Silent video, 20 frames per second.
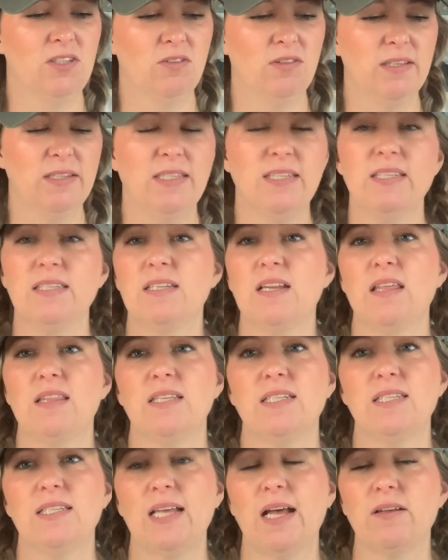So this
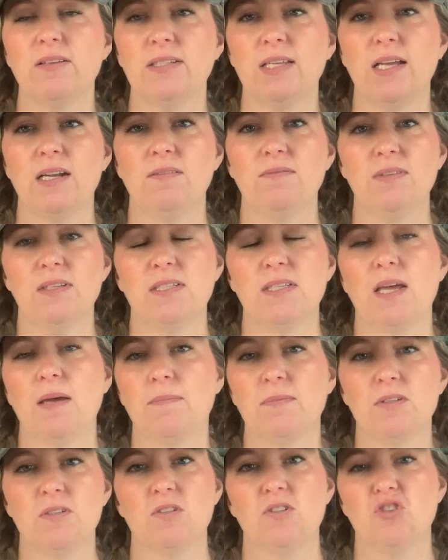is outside of the
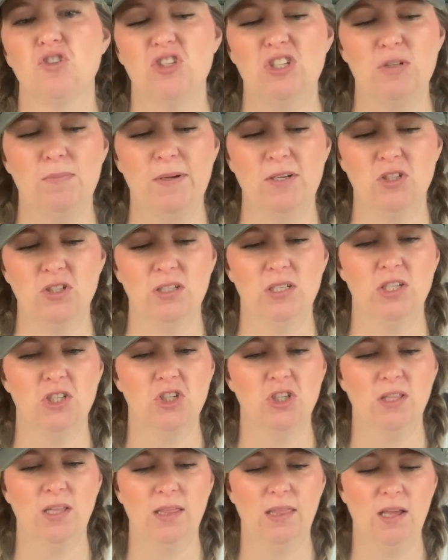stub. This is just a special
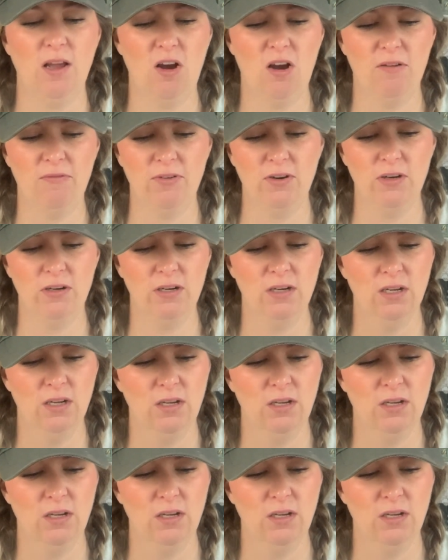edition that they offered.